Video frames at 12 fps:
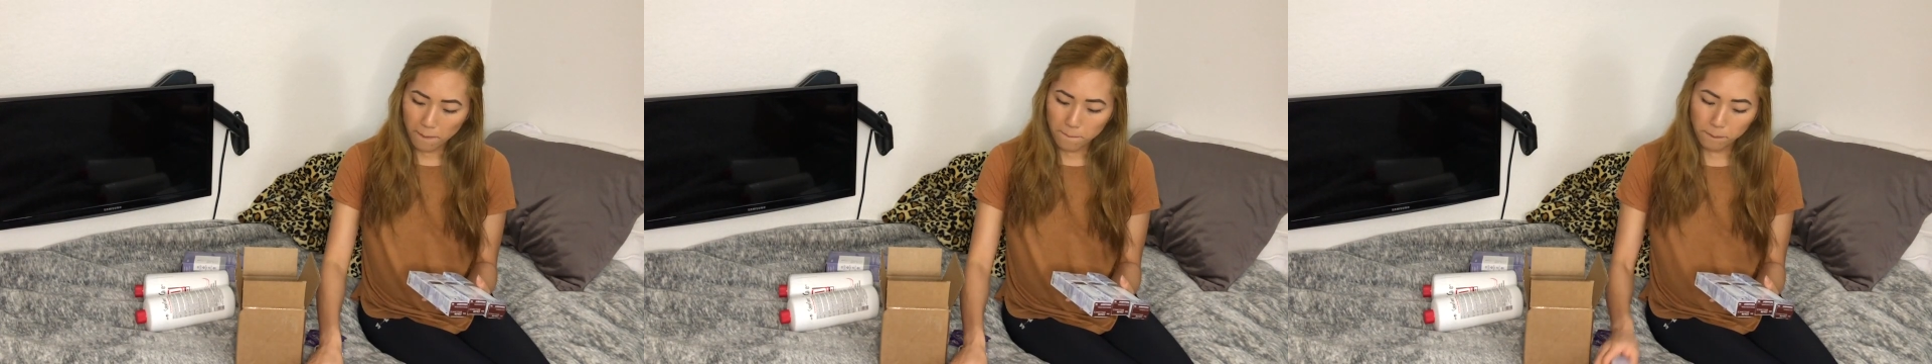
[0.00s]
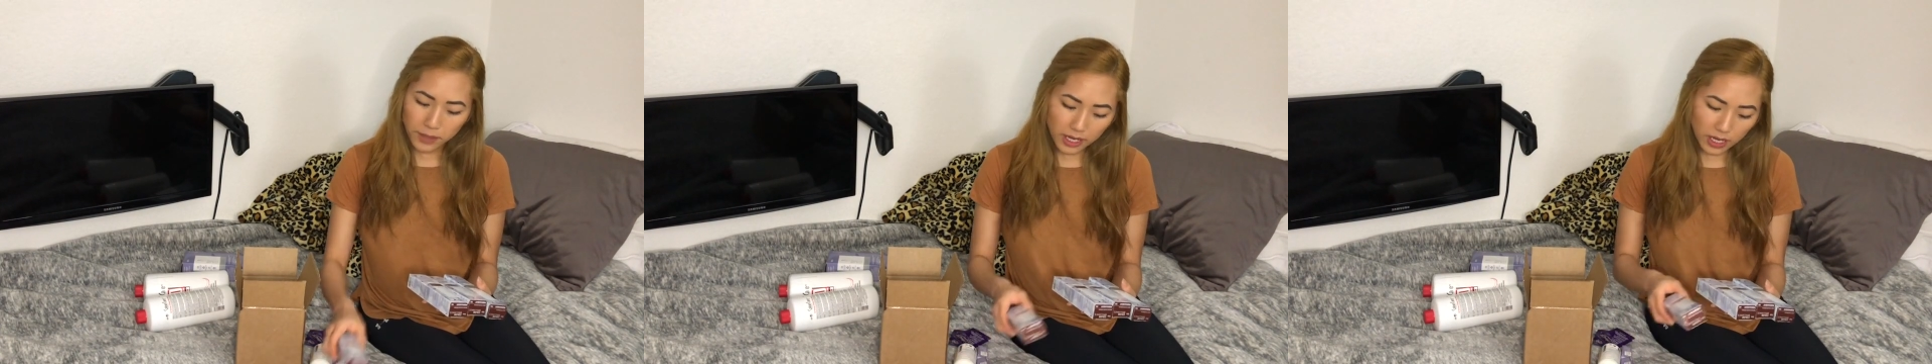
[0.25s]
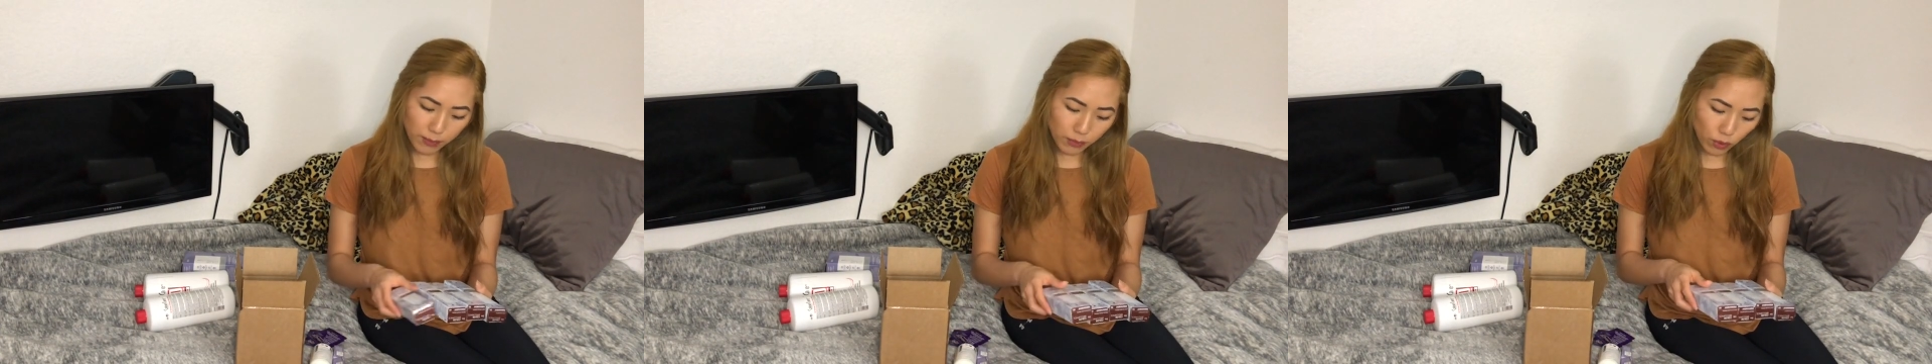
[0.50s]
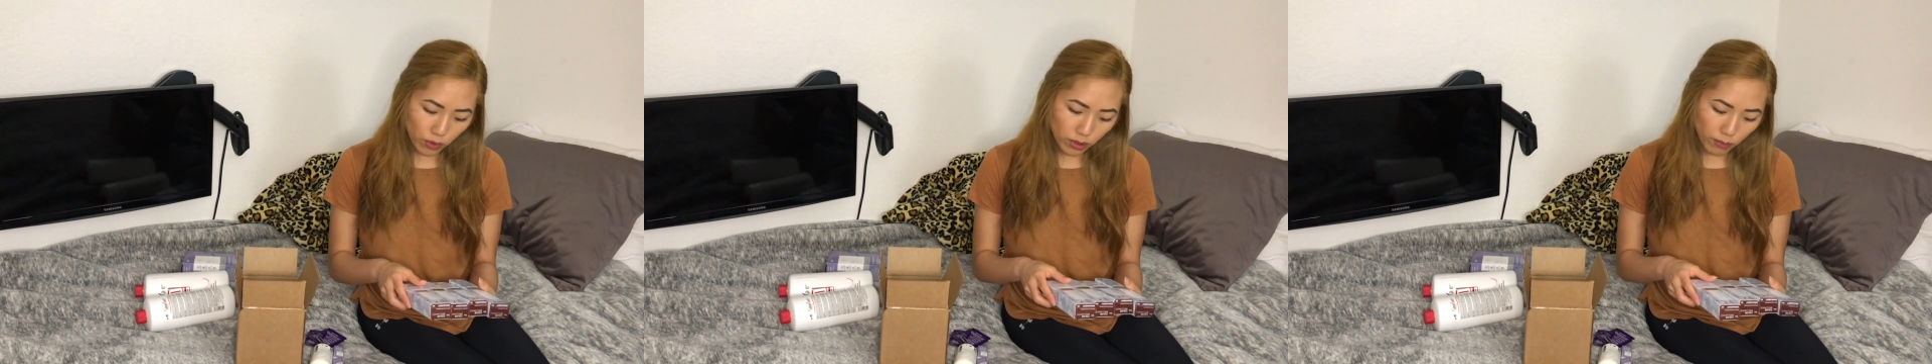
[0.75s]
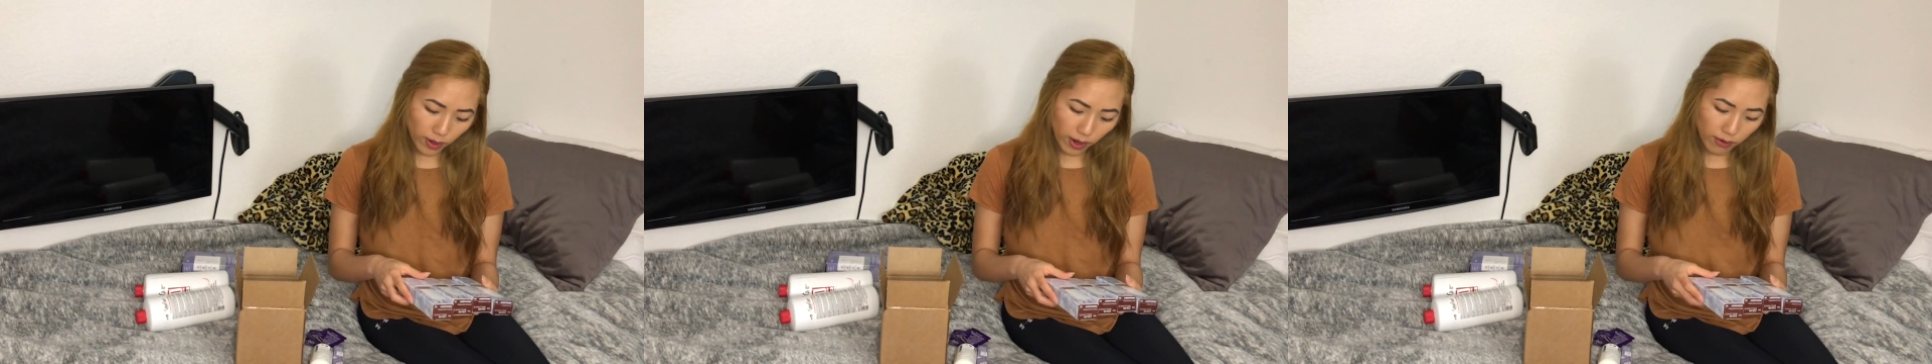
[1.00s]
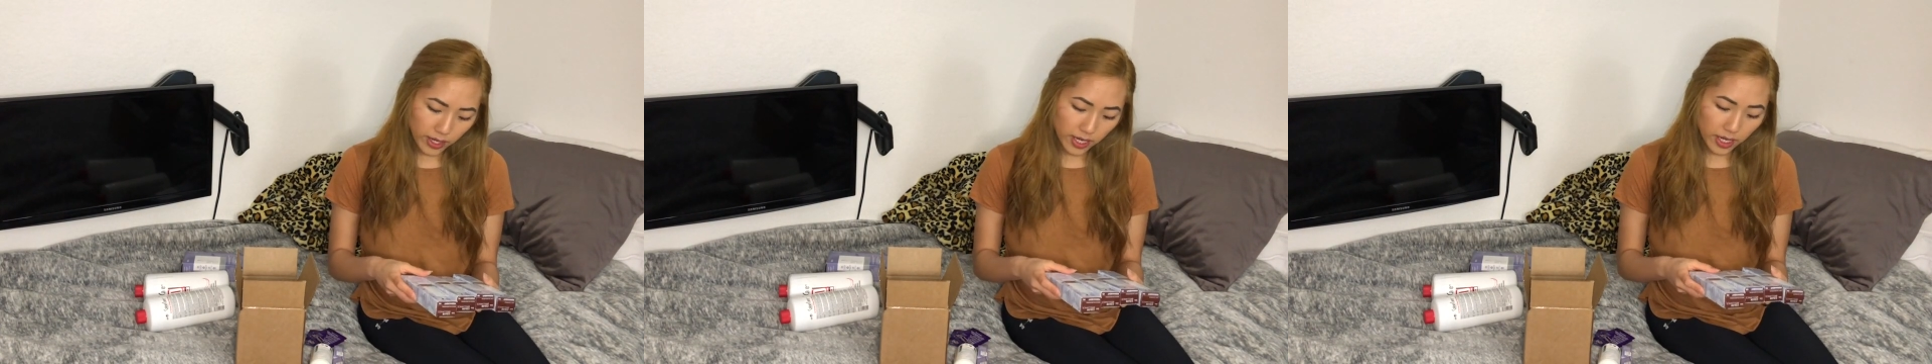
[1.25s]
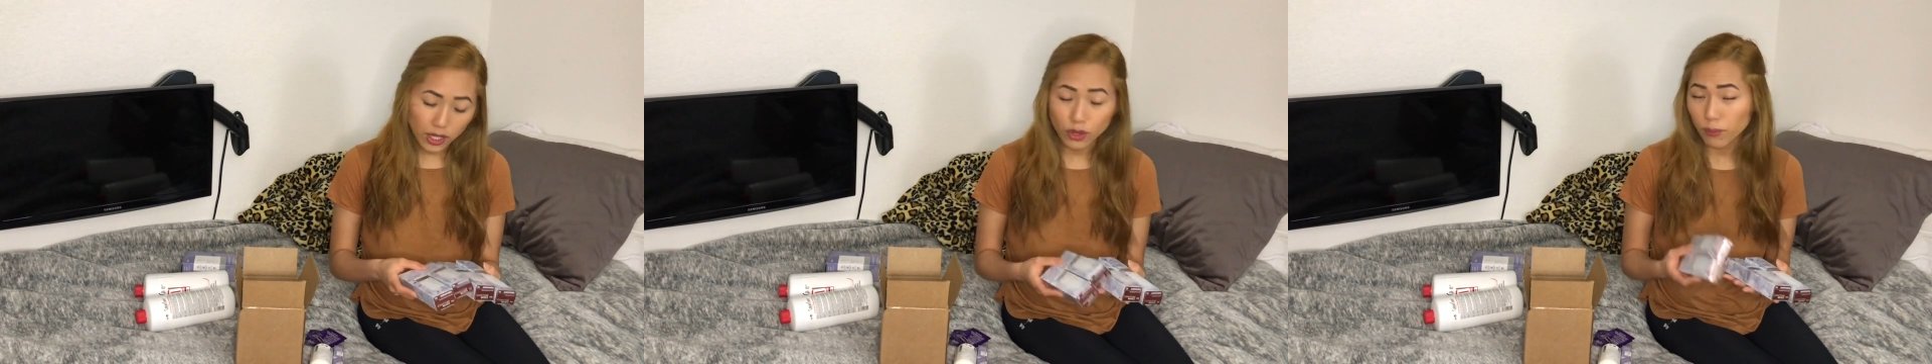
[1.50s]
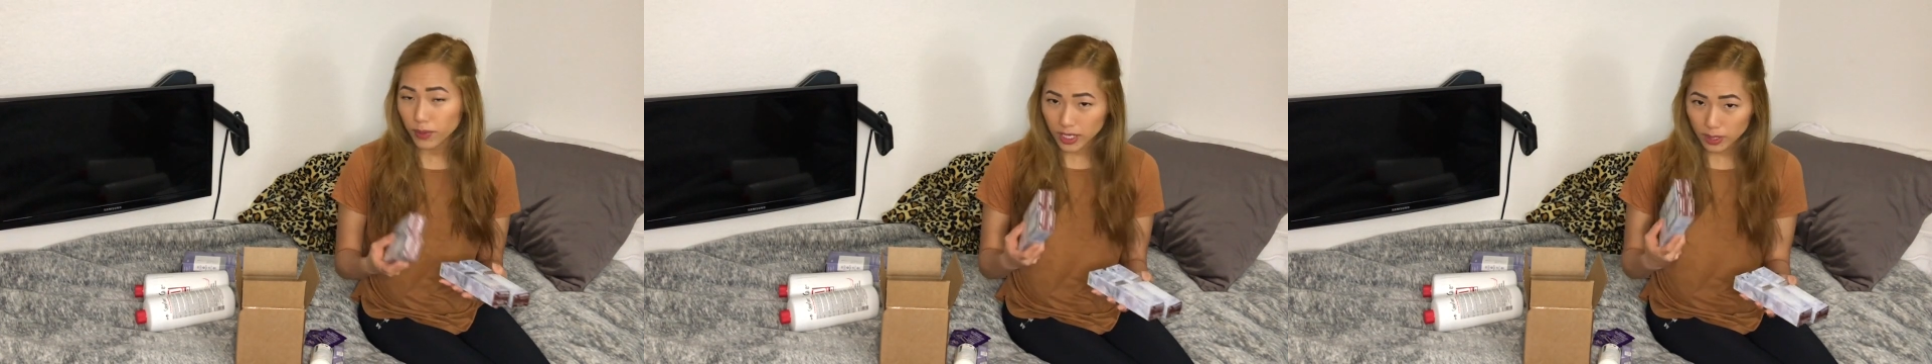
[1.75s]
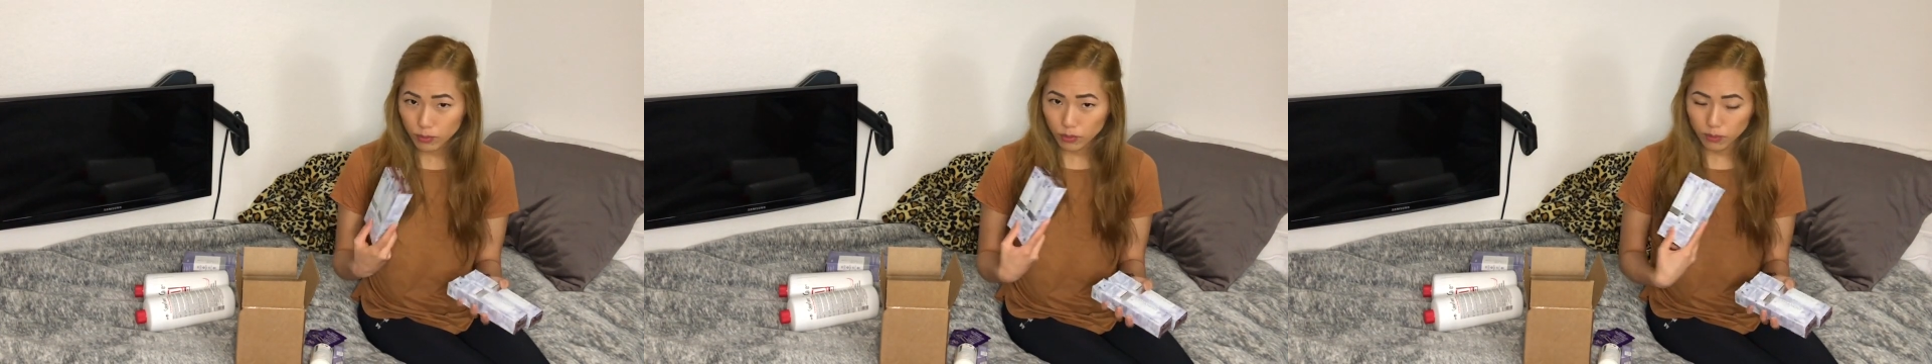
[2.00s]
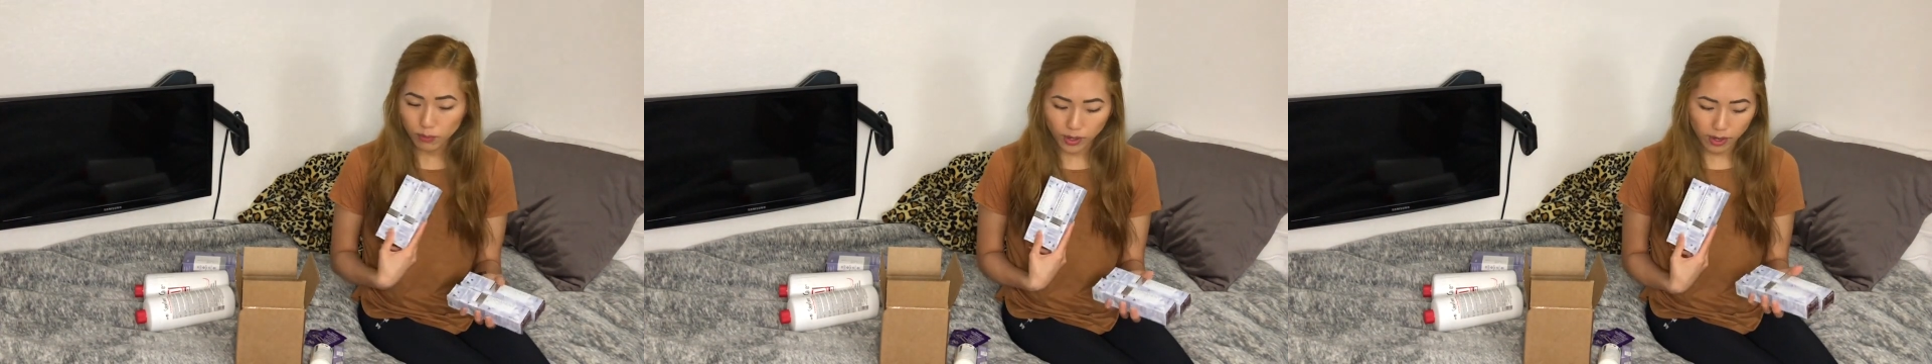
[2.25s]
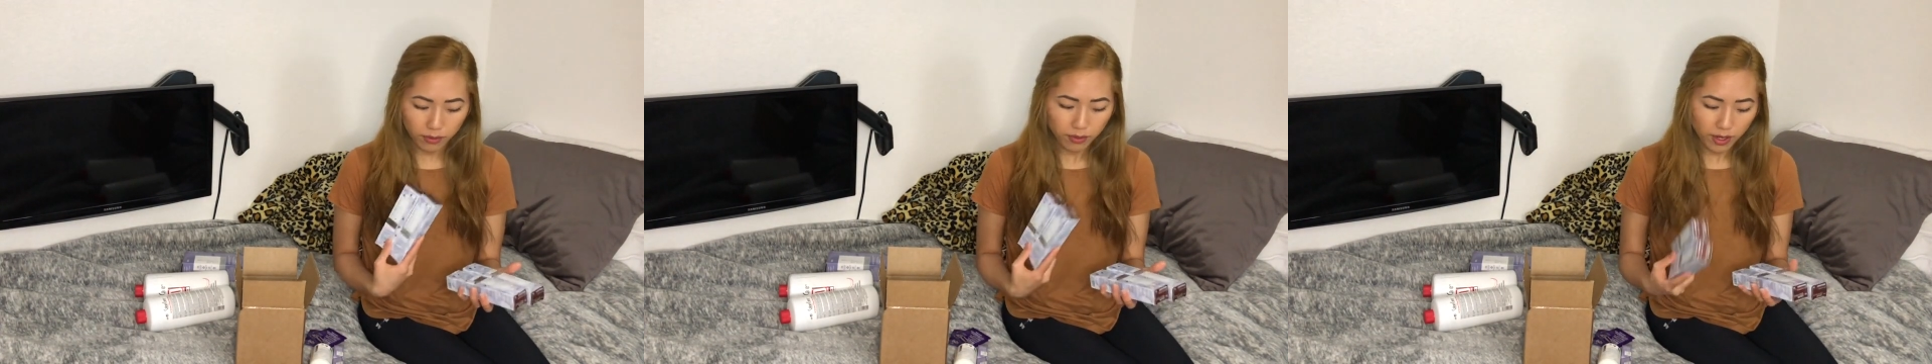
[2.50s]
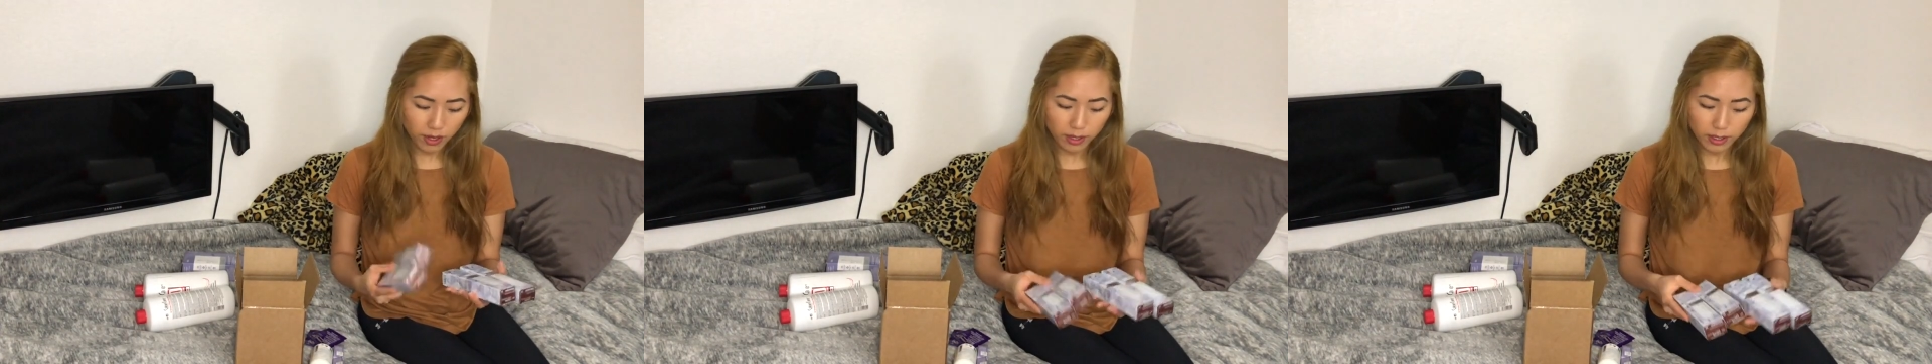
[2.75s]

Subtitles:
medium golden brown, and another medium golden brown.